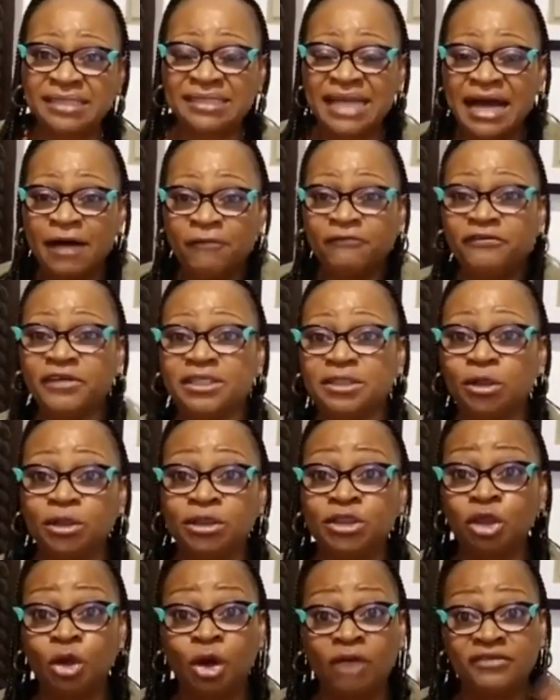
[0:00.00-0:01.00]
outfit or
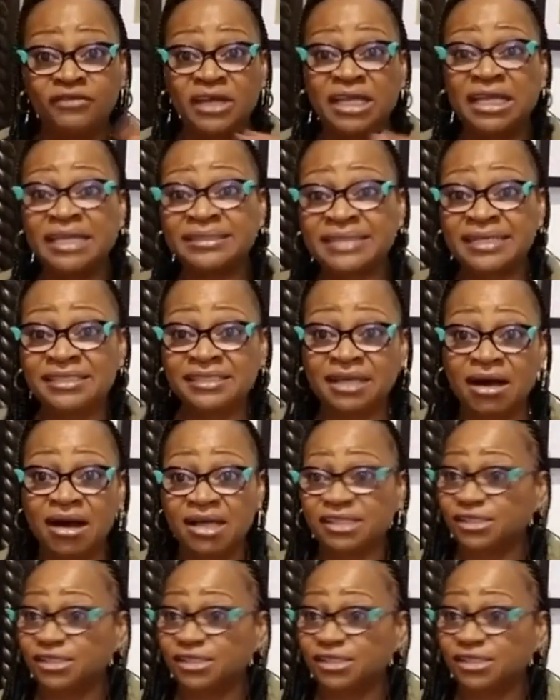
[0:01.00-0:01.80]
show off their latest cars,